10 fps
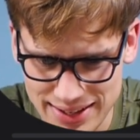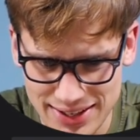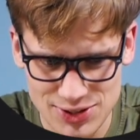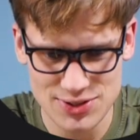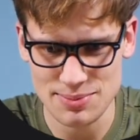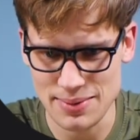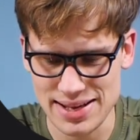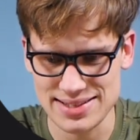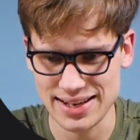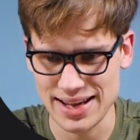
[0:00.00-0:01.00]
Like just
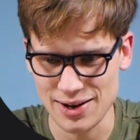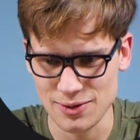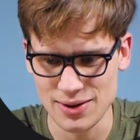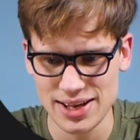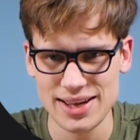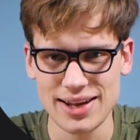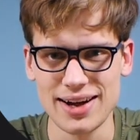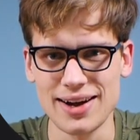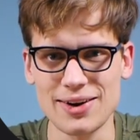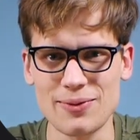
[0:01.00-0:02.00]
amazing how
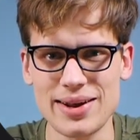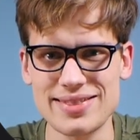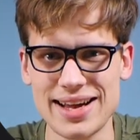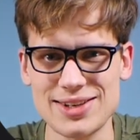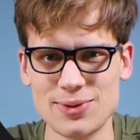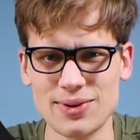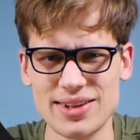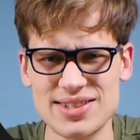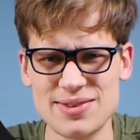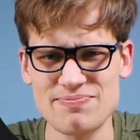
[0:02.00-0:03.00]
great that tool
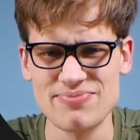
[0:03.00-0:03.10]
is.